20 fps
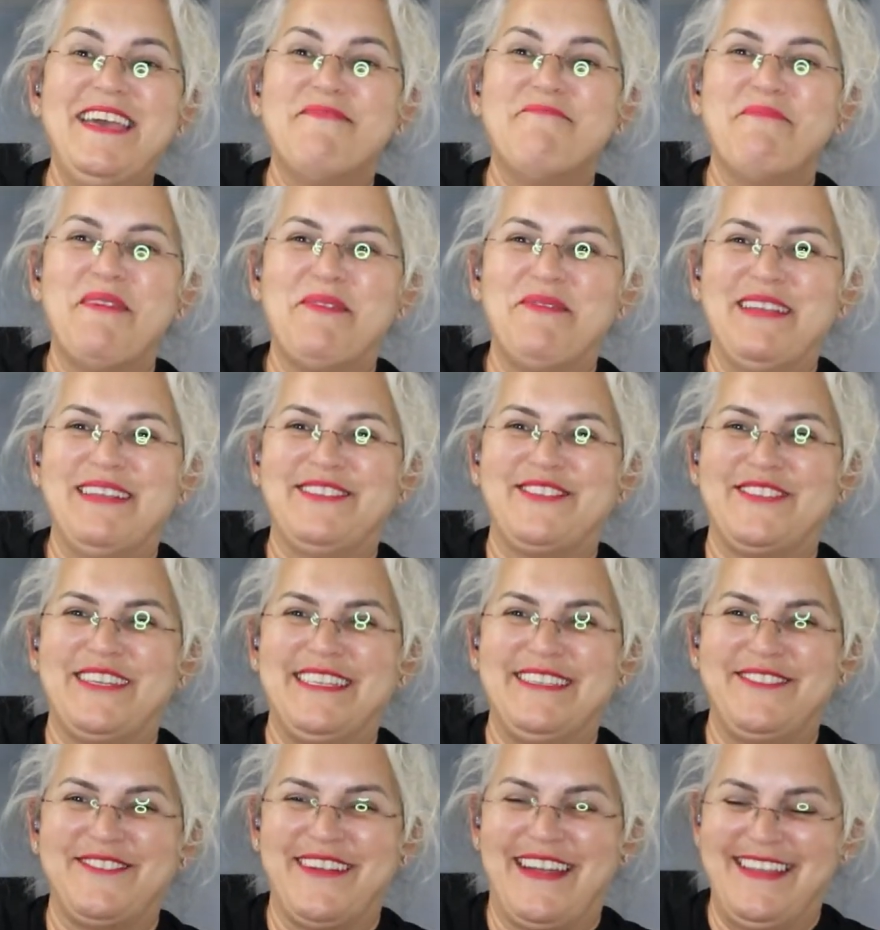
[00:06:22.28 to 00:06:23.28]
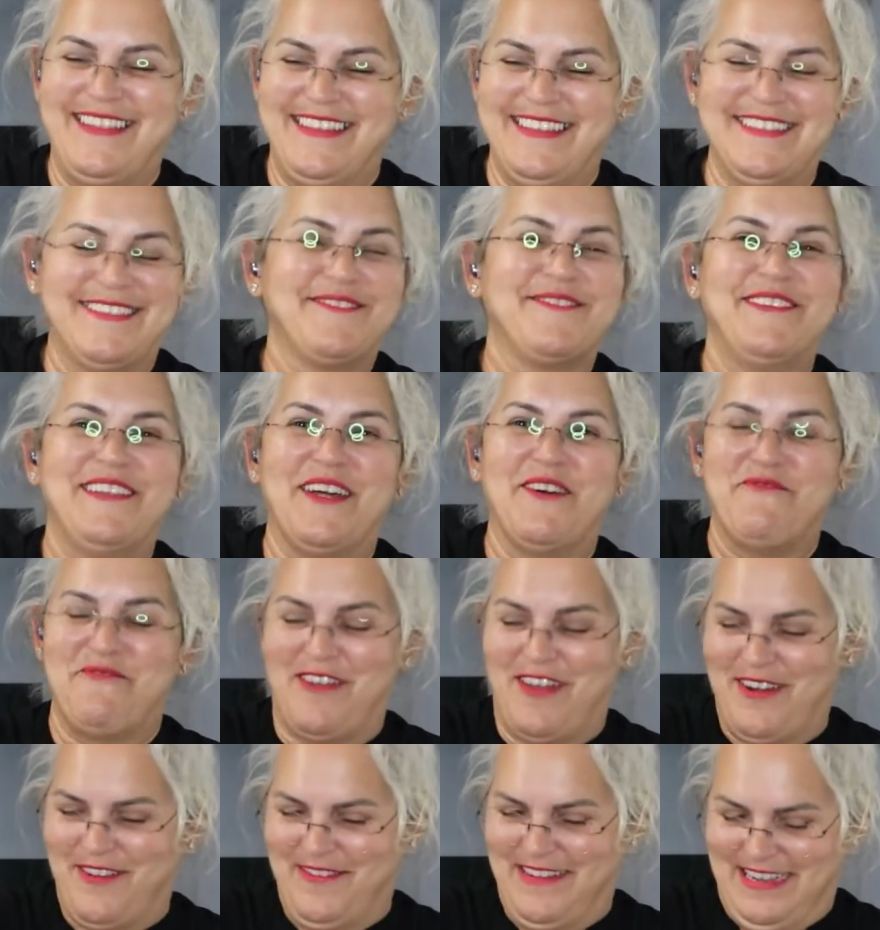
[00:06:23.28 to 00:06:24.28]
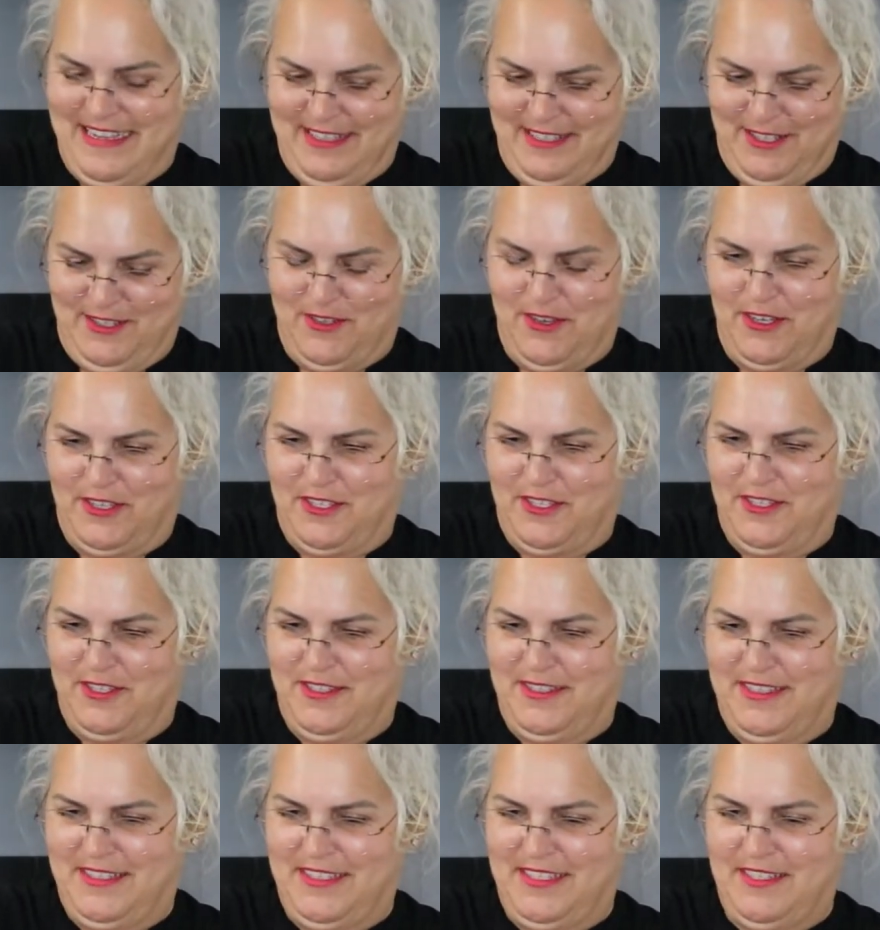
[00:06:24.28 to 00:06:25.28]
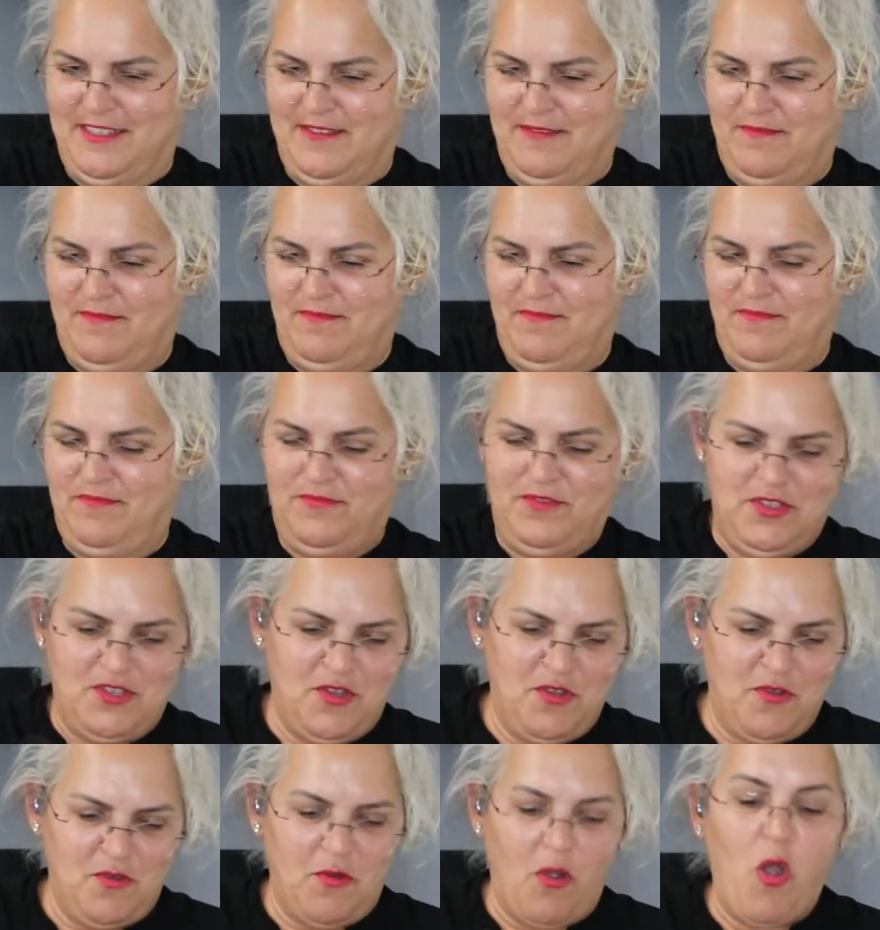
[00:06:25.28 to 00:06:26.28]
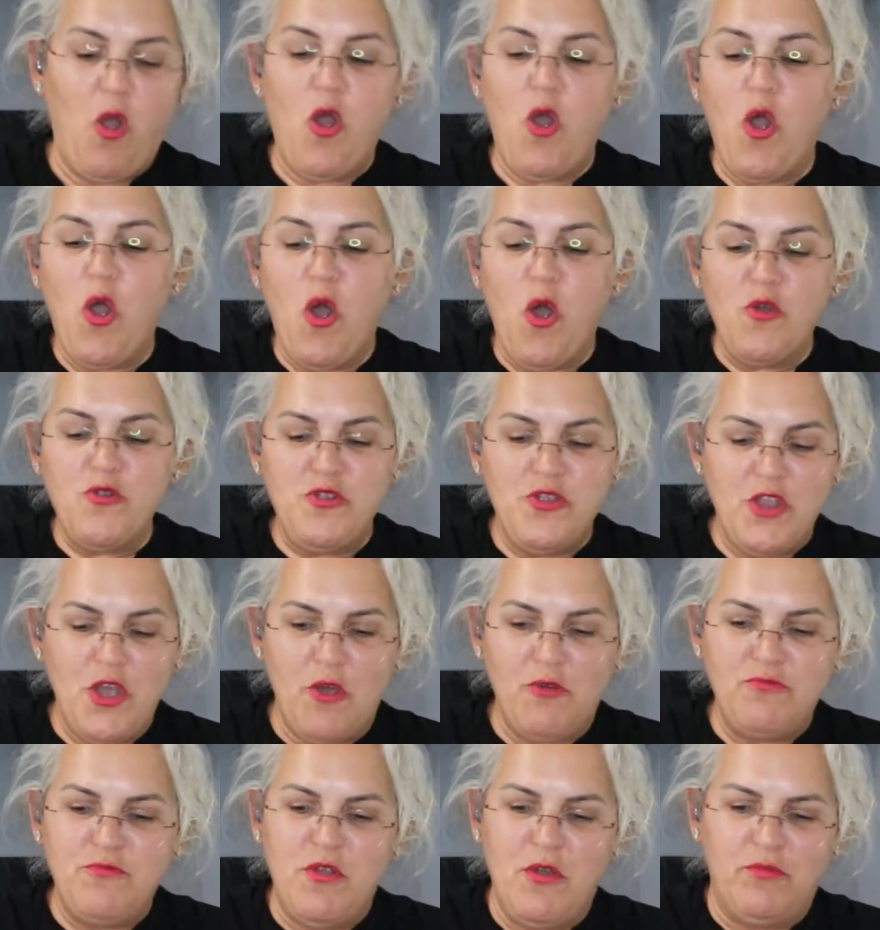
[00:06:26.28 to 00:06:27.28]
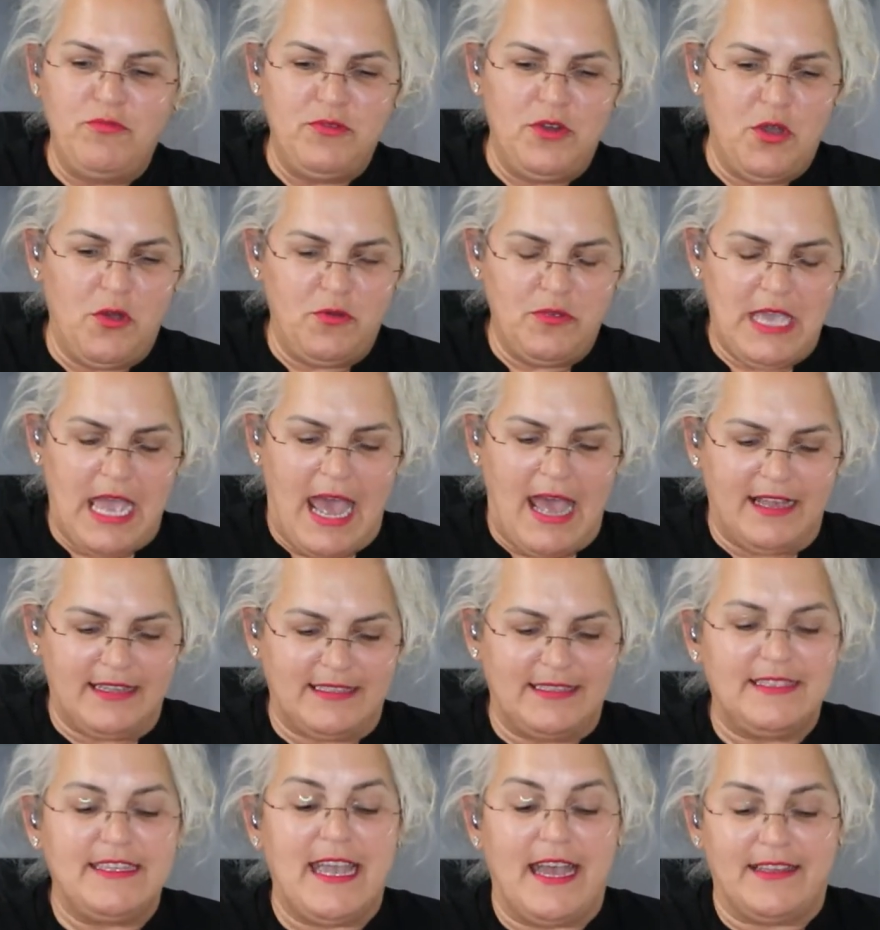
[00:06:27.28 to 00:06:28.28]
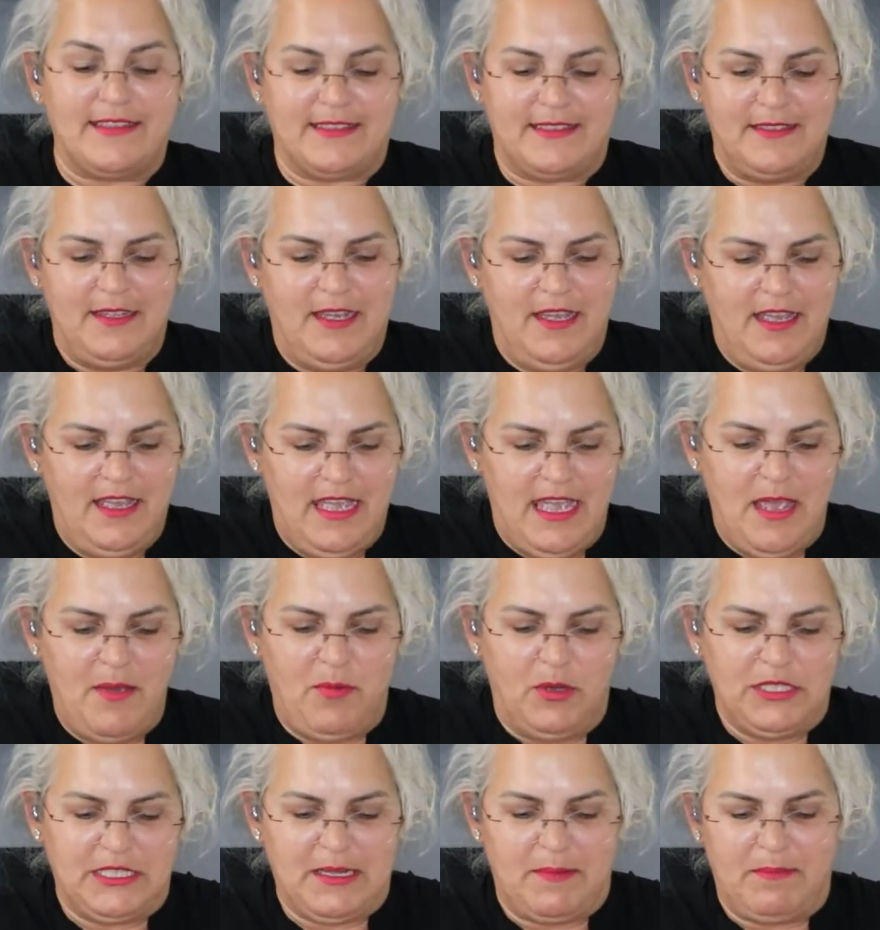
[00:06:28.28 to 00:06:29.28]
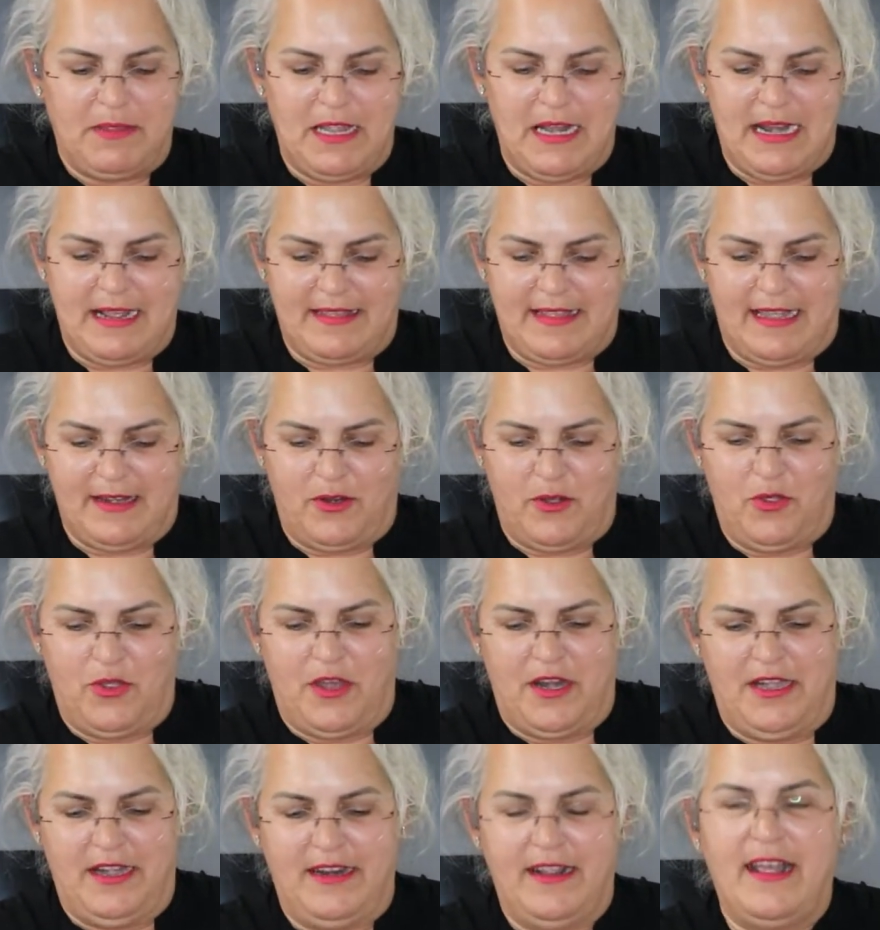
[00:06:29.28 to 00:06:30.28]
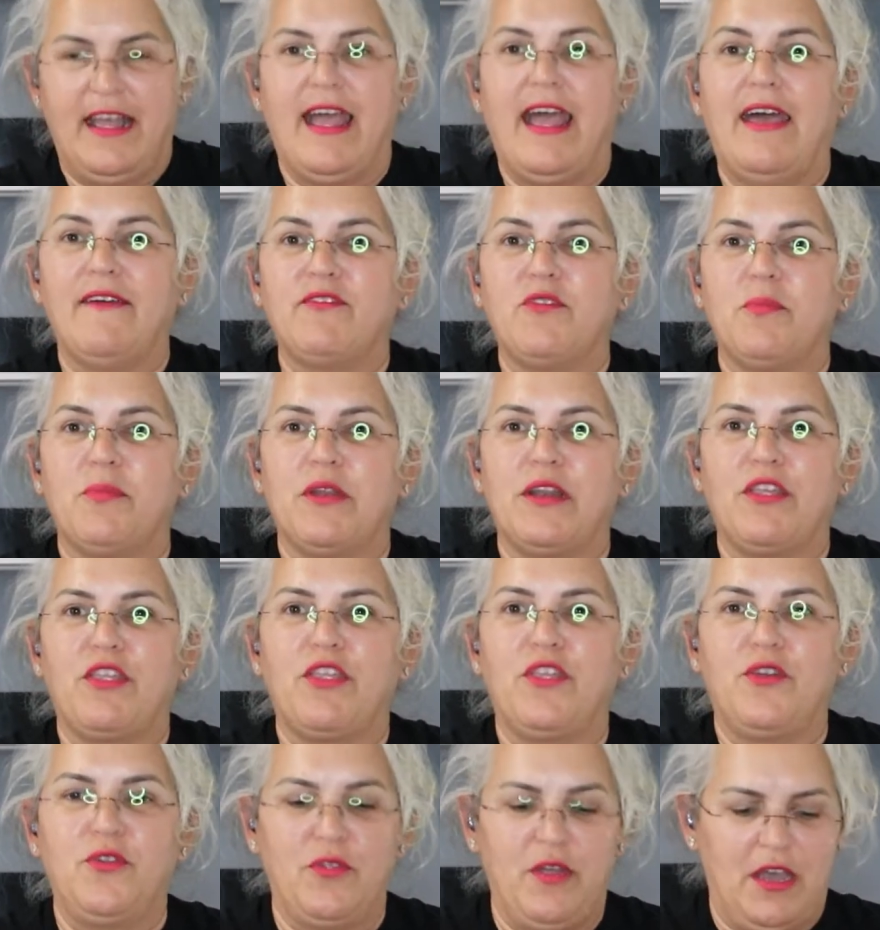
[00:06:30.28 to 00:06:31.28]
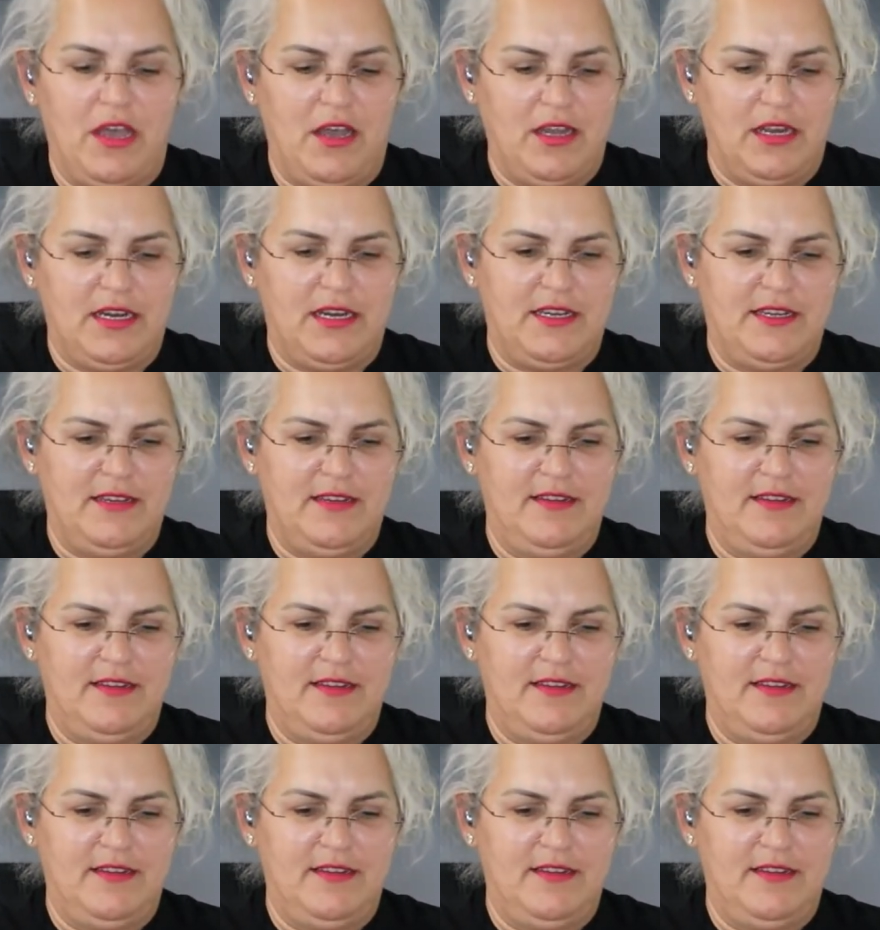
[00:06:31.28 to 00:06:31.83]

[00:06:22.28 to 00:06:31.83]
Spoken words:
Maybe I shouldn't try this without following instructions. No. Oh, no. Yes. It was something like that. Hold on. I have to put it through the hook.